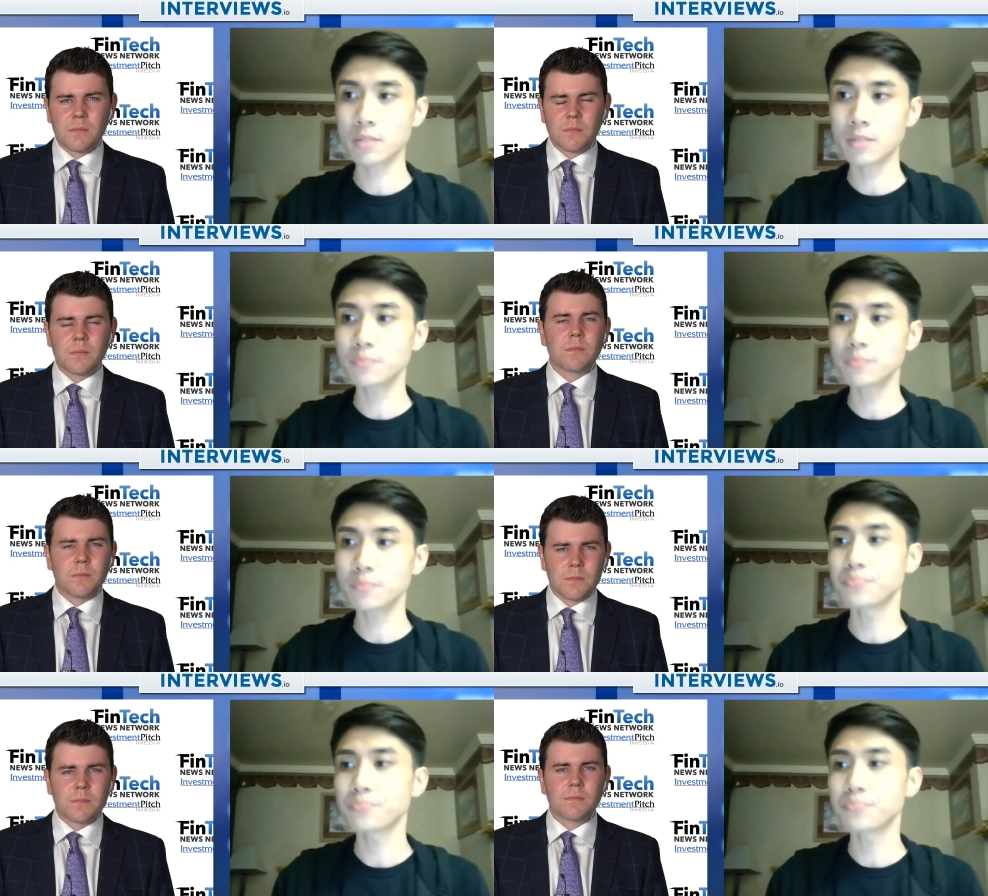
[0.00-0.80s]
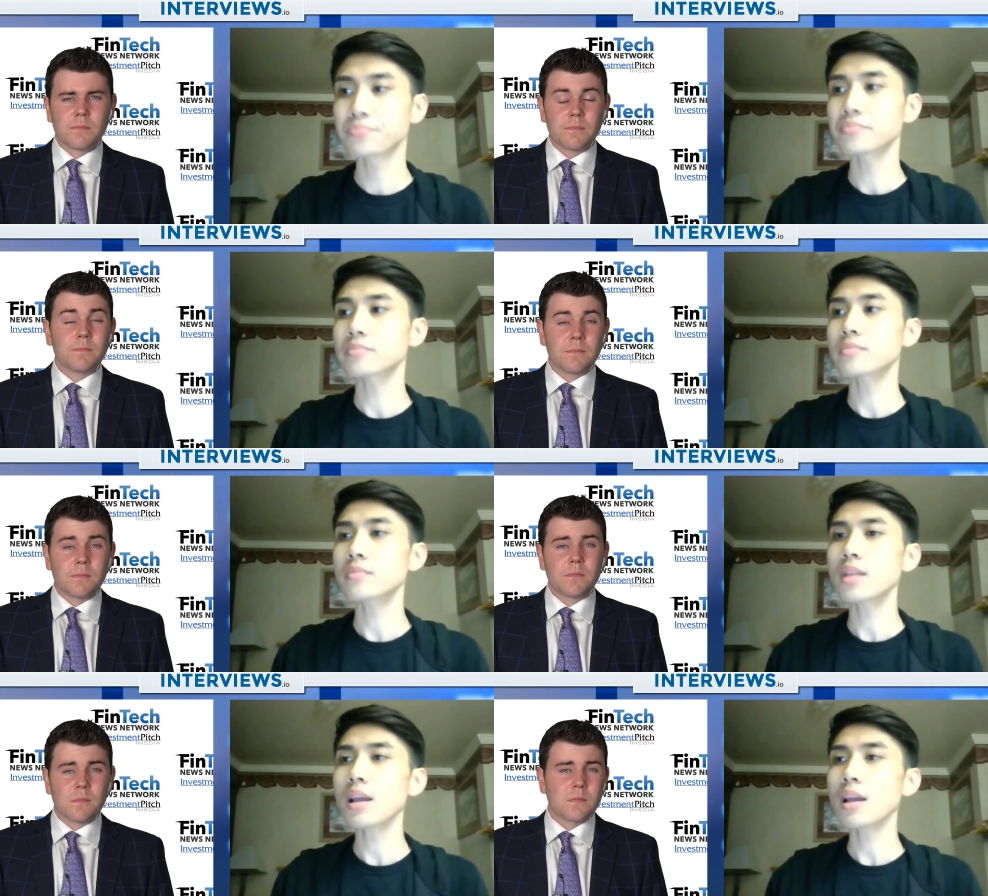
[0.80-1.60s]
Speaker 1: a lot of use cases around.
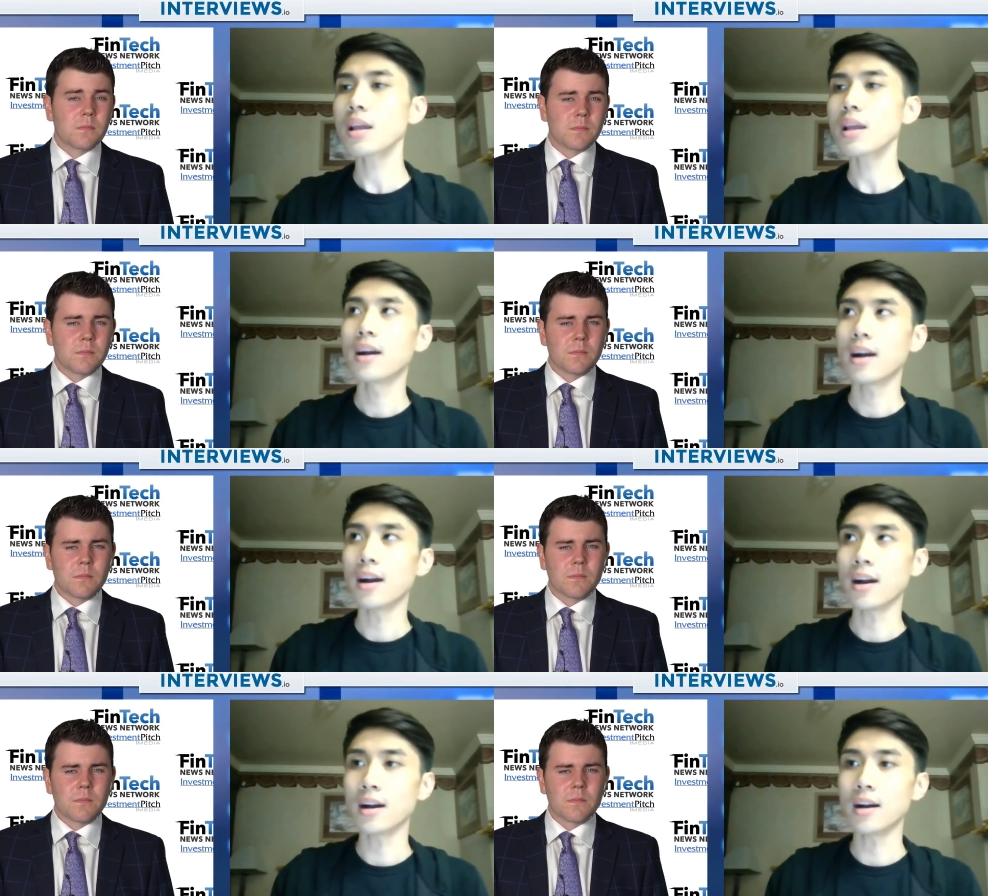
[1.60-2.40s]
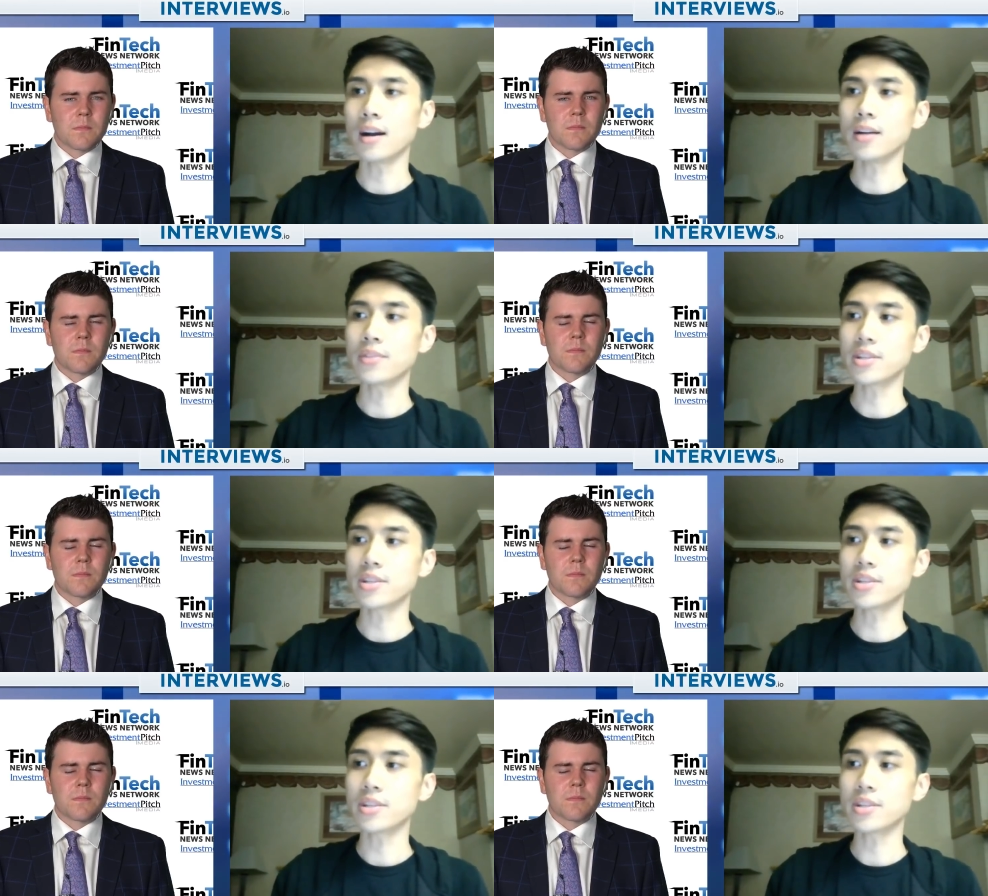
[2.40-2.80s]
But the fact that